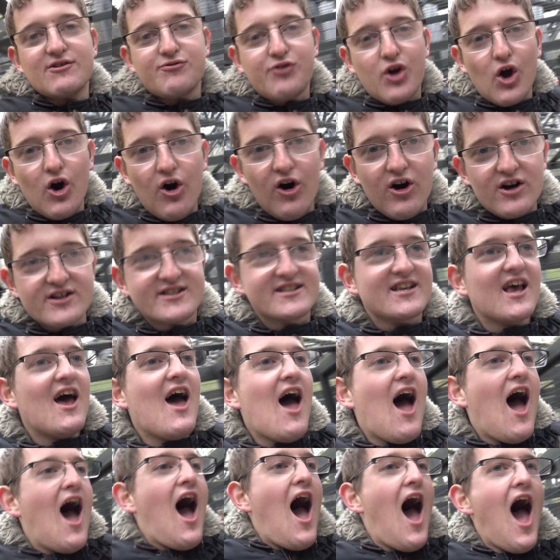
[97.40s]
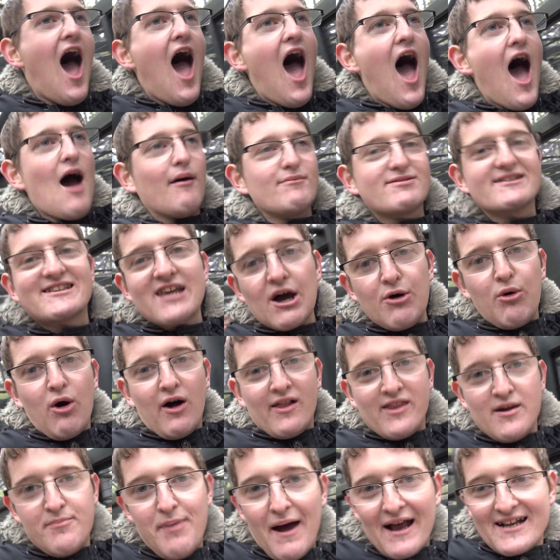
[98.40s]
of course. Still one
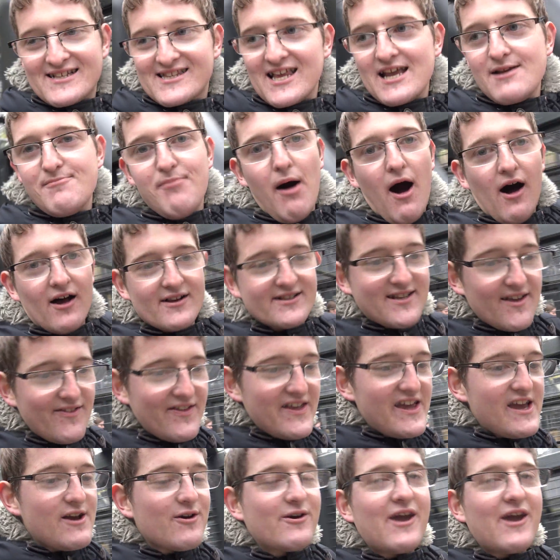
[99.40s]
of the best theme parks in the